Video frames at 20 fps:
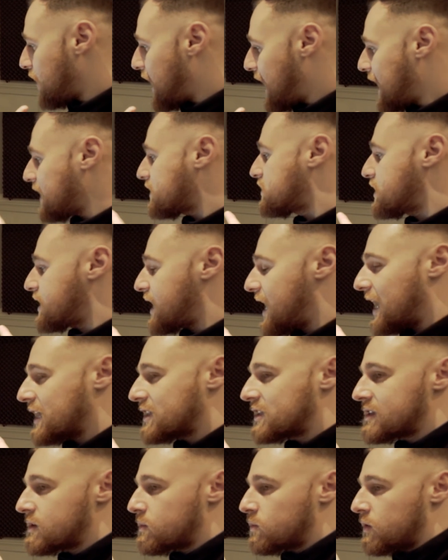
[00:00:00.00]
that actually
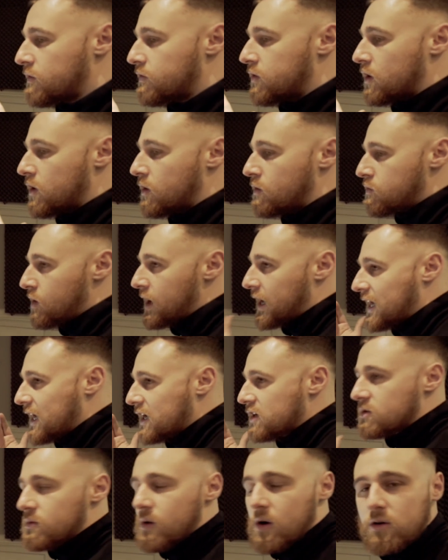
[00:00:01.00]
adds in with the
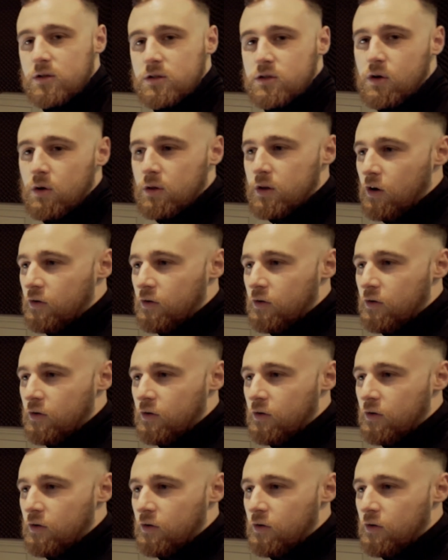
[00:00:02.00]
reggae as well because it's got the